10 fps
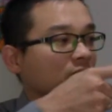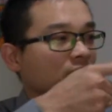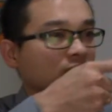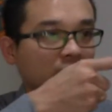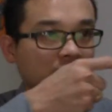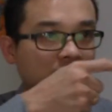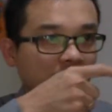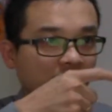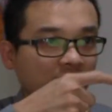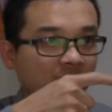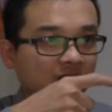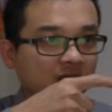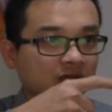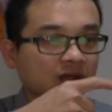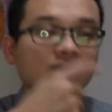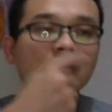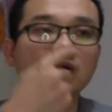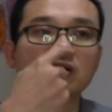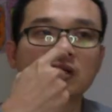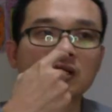put on your fingers,
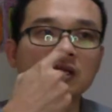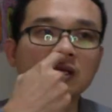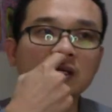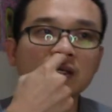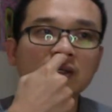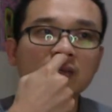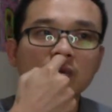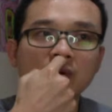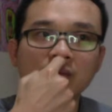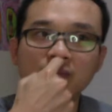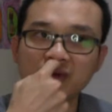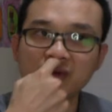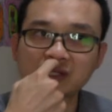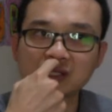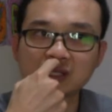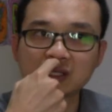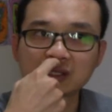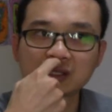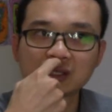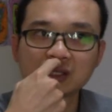or in here, or pressing
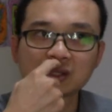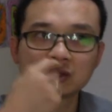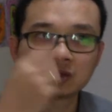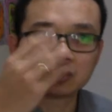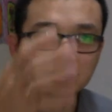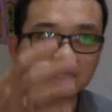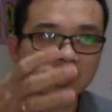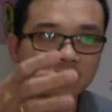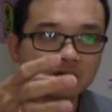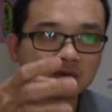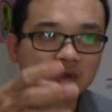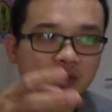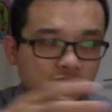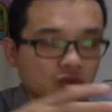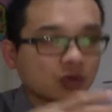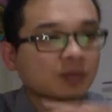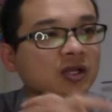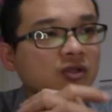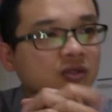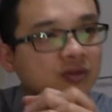here to save a stroke
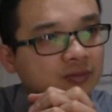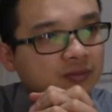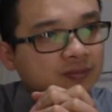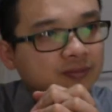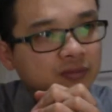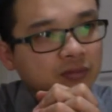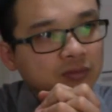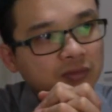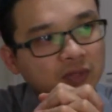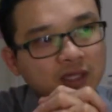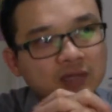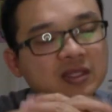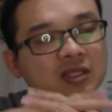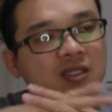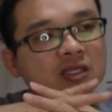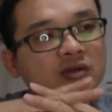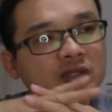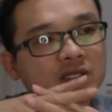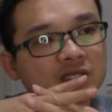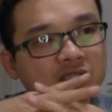patient. But it's been
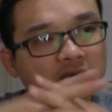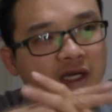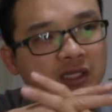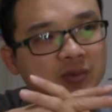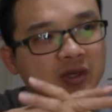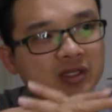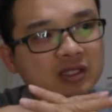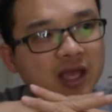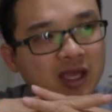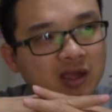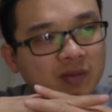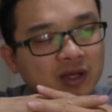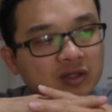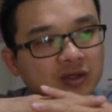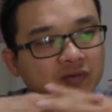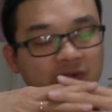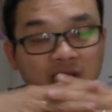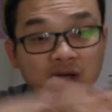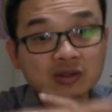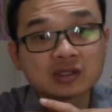using in Chinese medicine acupuncture for
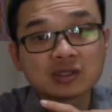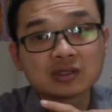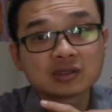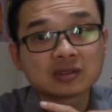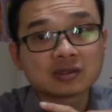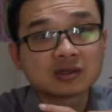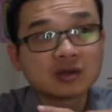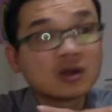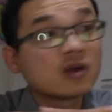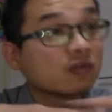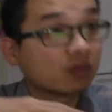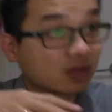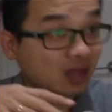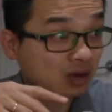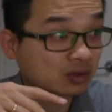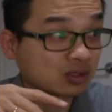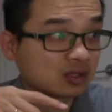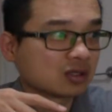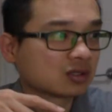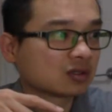1,000 years. For 1,000
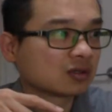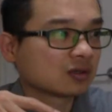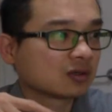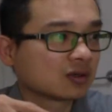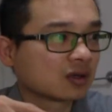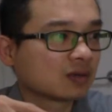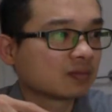years. Okay.